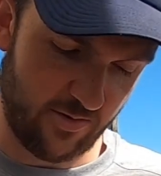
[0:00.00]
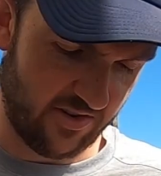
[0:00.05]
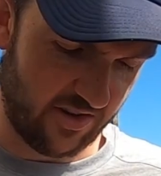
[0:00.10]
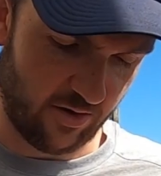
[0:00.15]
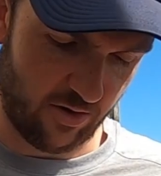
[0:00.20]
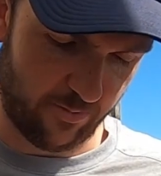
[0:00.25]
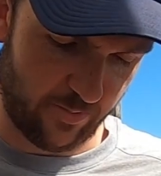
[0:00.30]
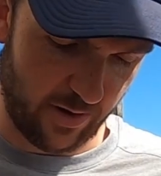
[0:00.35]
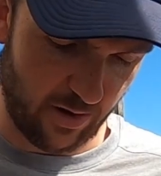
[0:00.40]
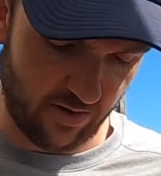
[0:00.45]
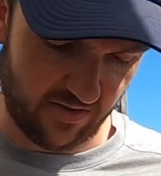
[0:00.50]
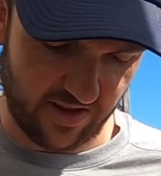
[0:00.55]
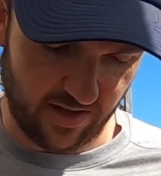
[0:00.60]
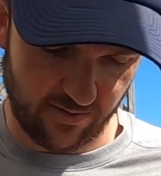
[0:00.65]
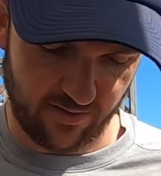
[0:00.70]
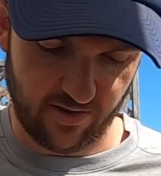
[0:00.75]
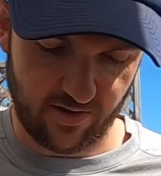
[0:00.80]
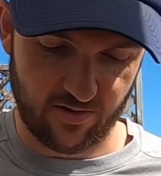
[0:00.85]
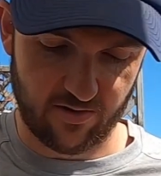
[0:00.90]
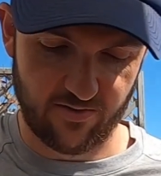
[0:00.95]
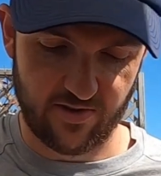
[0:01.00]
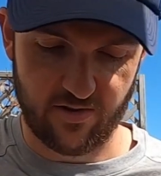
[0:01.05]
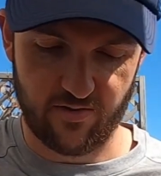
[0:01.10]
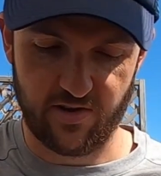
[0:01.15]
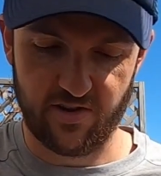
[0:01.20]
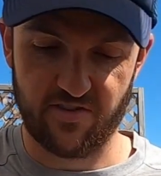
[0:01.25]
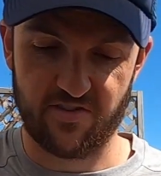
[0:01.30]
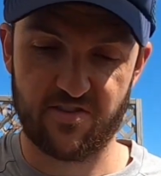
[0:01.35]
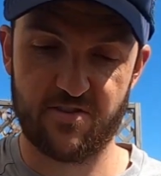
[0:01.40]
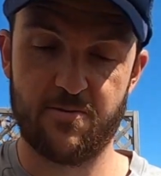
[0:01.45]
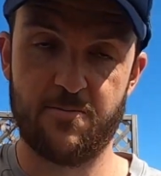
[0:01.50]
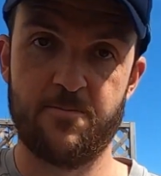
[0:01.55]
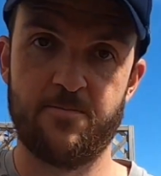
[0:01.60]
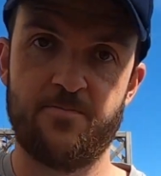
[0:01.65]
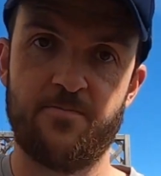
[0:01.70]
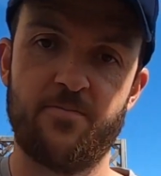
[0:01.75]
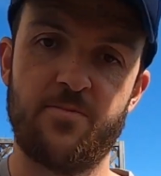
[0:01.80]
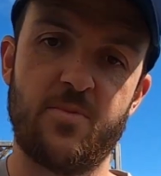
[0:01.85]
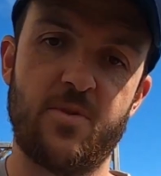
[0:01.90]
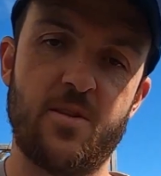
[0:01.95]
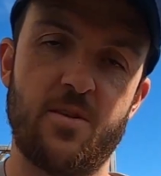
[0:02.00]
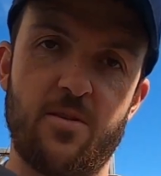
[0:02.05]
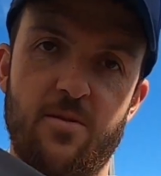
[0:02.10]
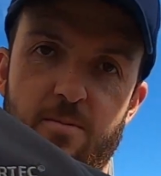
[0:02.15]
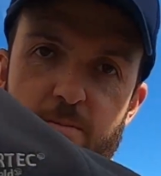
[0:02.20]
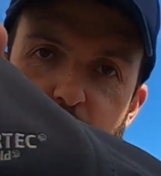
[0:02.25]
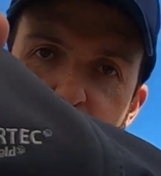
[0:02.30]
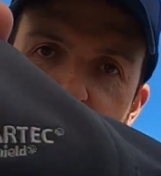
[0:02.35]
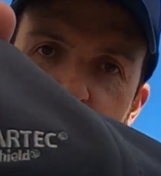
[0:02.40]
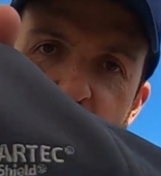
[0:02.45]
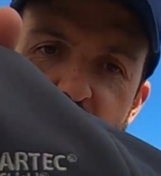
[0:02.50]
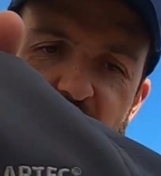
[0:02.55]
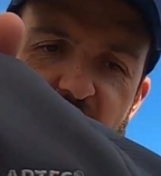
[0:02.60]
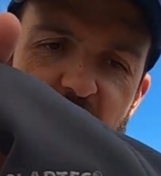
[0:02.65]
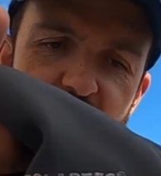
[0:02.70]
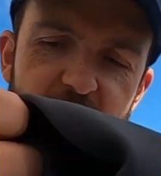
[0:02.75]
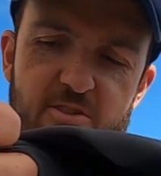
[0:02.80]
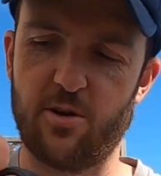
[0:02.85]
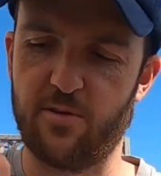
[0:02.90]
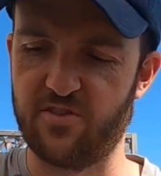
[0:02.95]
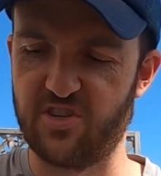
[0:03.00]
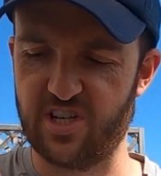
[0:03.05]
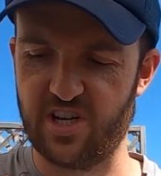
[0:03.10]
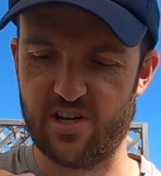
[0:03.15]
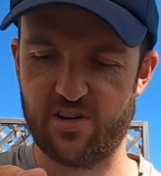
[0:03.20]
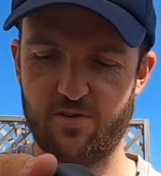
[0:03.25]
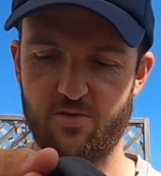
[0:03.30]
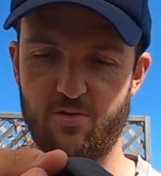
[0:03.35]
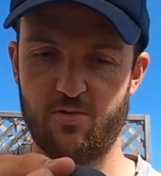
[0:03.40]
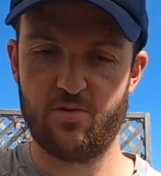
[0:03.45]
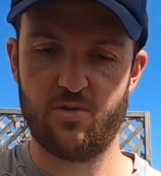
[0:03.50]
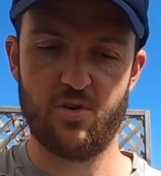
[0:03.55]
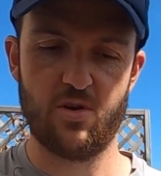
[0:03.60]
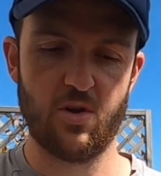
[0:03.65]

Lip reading: Where's the little Polartec thing gone? There he is. Polartec soft shell